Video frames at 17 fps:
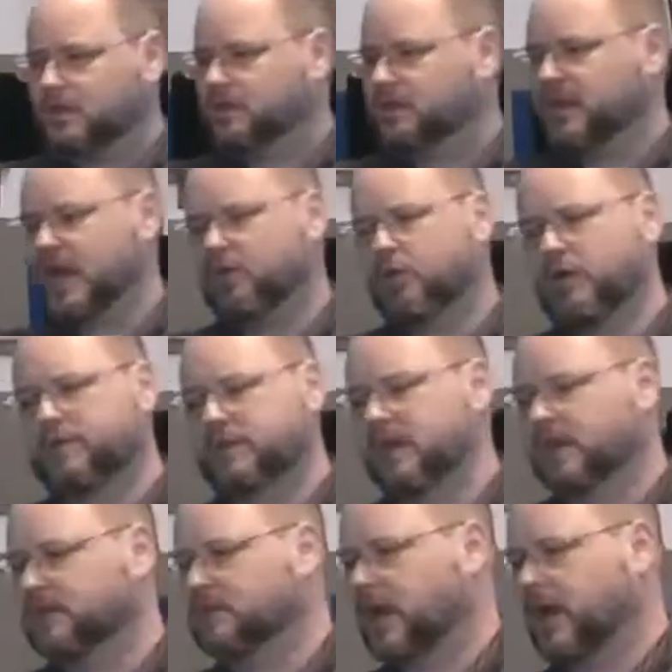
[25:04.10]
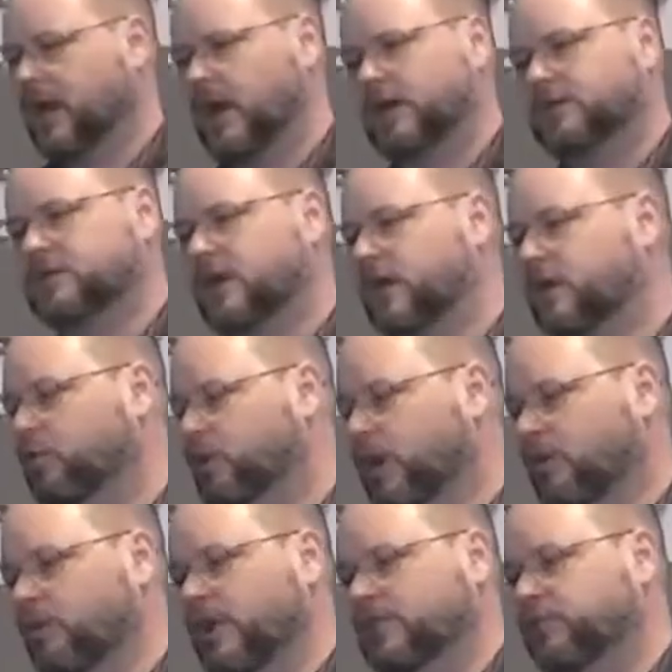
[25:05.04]
There were things, I, I tell you, when
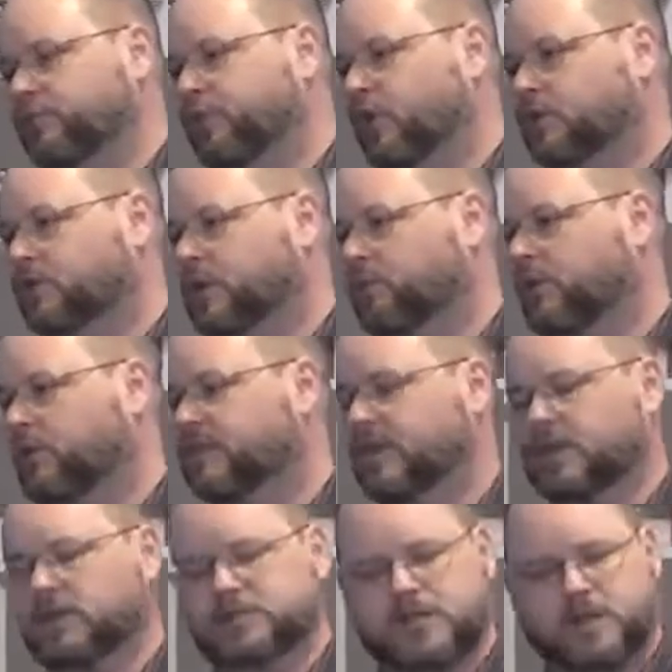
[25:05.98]
I read the book, there were things